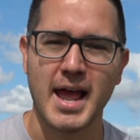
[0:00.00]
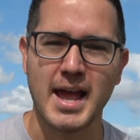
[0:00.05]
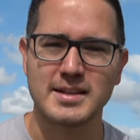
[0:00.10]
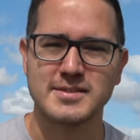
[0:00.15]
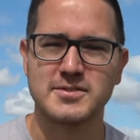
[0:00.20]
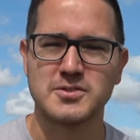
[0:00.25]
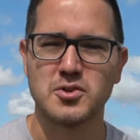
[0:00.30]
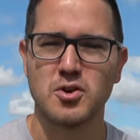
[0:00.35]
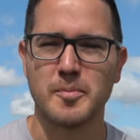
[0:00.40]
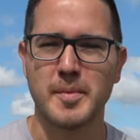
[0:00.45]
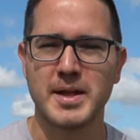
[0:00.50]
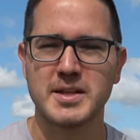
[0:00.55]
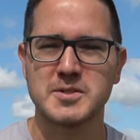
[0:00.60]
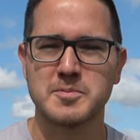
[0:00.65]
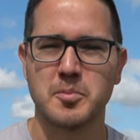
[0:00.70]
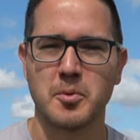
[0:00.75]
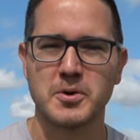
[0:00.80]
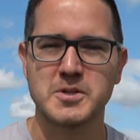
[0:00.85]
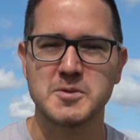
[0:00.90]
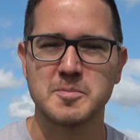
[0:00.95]
at Snowman
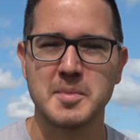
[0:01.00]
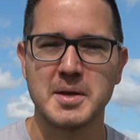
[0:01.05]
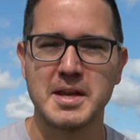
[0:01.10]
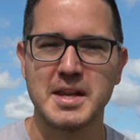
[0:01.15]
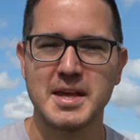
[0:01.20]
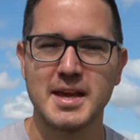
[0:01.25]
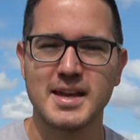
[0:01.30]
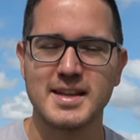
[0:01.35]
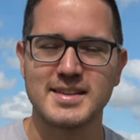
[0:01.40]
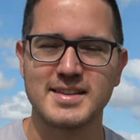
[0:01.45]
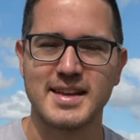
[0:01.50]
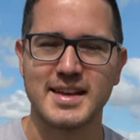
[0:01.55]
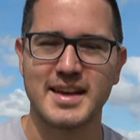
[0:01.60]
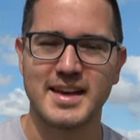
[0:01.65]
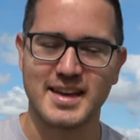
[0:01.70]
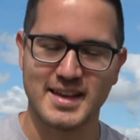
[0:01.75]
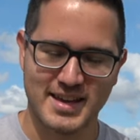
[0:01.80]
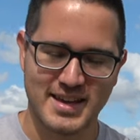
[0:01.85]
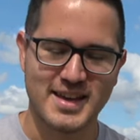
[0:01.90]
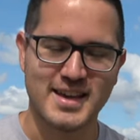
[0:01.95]
Sports Media, and
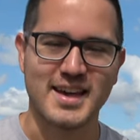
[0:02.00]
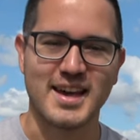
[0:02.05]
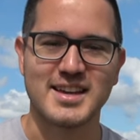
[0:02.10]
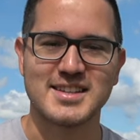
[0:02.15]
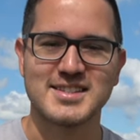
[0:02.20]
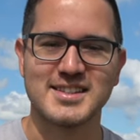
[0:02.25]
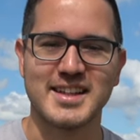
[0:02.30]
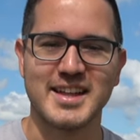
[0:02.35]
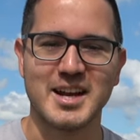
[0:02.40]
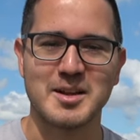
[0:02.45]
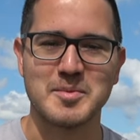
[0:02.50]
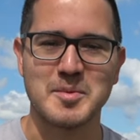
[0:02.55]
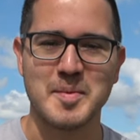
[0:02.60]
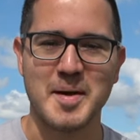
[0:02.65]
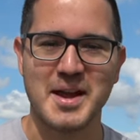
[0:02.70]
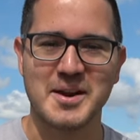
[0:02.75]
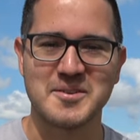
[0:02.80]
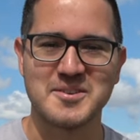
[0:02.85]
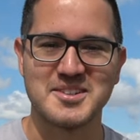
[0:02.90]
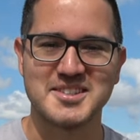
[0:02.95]
thanks a lot. I'll be
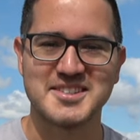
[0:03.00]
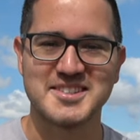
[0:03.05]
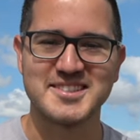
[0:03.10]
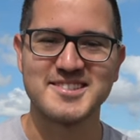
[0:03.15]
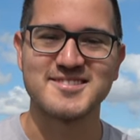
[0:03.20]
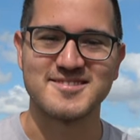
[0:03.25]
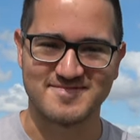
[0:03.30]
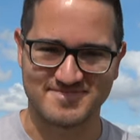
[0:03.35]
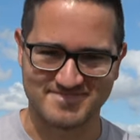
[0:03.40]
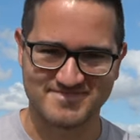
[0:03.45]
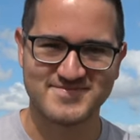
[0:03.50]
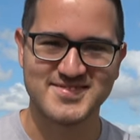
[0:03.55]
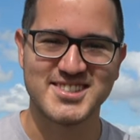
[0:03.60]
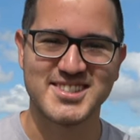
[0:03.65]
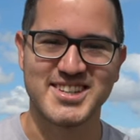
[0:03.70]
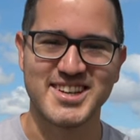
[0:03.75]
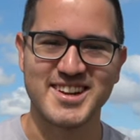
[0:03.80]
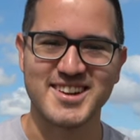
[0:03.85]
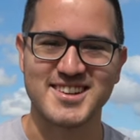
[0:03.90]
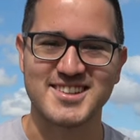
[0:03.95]
back real soon.
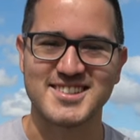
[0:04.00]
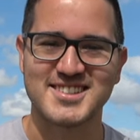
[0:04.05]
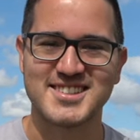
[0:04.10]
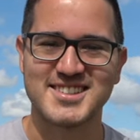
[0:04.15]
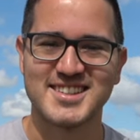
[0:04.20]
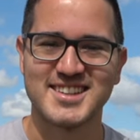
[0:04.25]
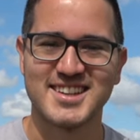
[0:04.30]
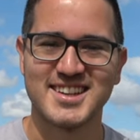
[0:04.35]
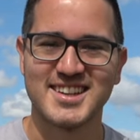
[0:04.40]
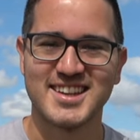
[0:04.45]
Cheers.